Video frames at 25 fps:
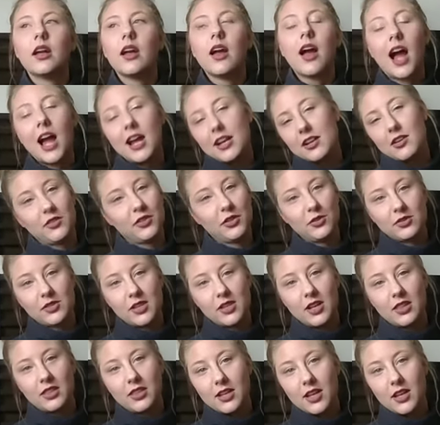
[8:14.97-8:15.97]
I don't use
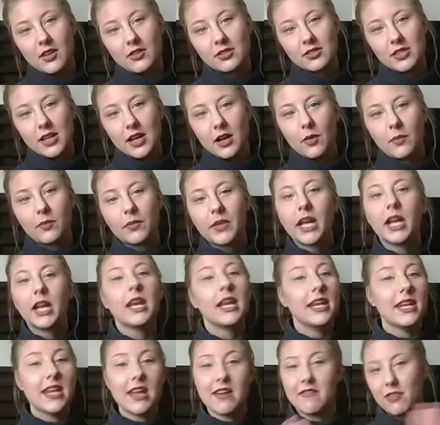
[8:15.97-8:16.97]
anything else now. It
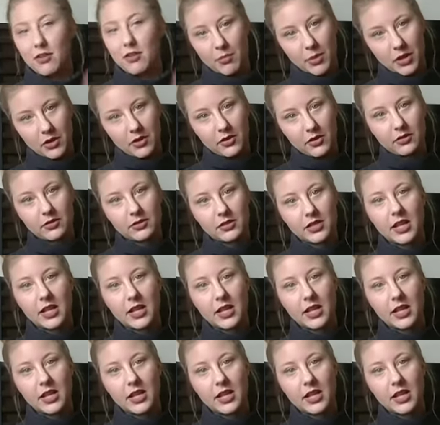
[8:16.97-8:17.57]
never pills